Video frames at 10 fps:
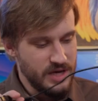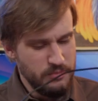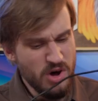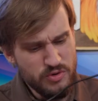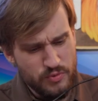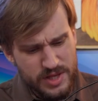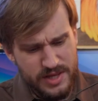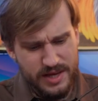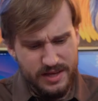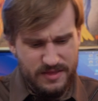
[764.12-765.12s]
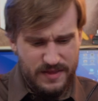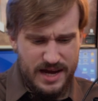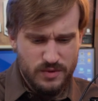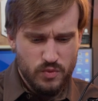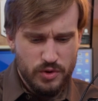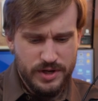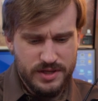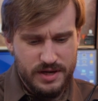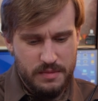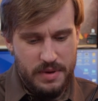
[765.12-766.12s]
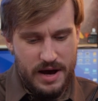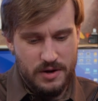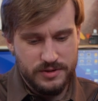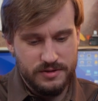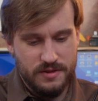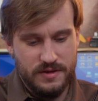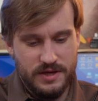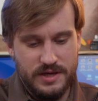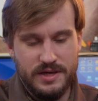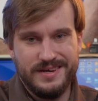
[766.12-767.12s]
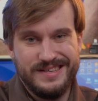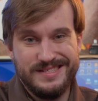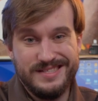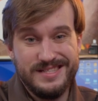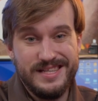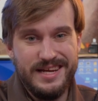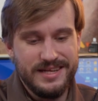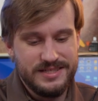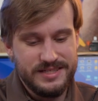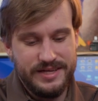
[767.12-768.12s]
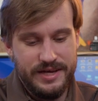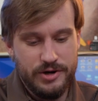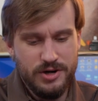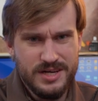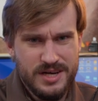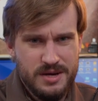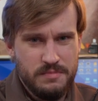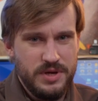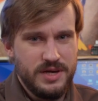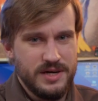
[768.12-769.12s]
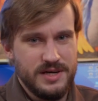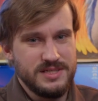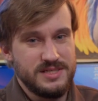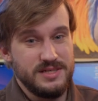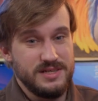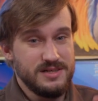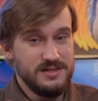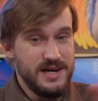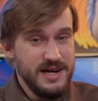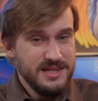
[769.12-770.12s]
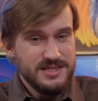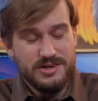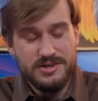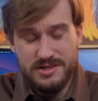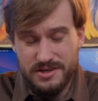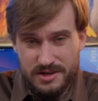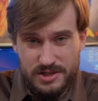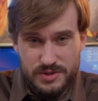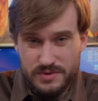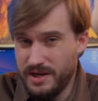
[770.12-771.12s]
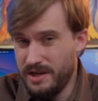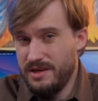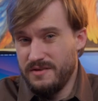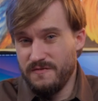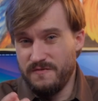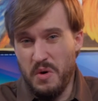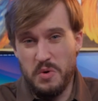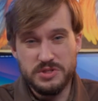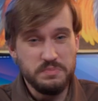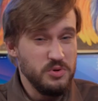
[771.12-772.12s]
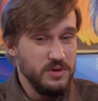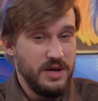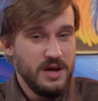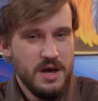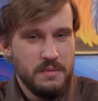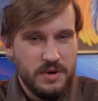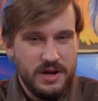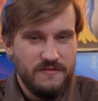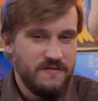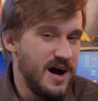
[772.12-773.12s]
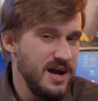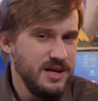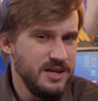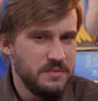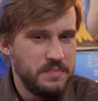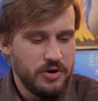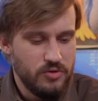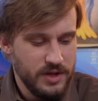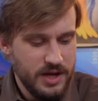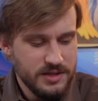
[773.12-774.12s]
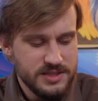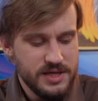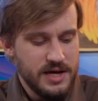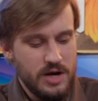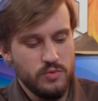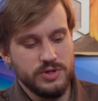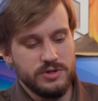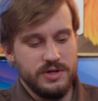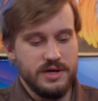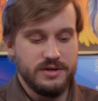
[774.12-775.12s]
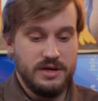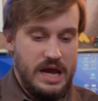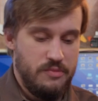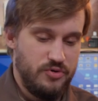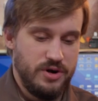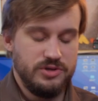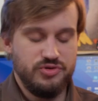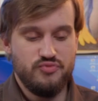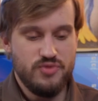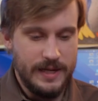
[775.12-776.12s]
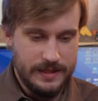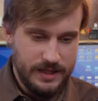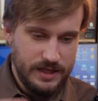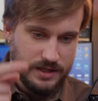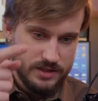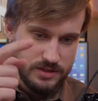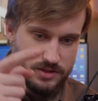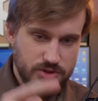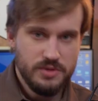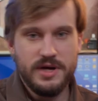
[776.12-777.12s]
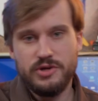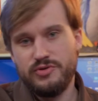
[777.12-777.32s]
I'm not really that worried about the latency here because clients are not going to do any focus pulling. But if I needed better latency, I would connect camera directly to my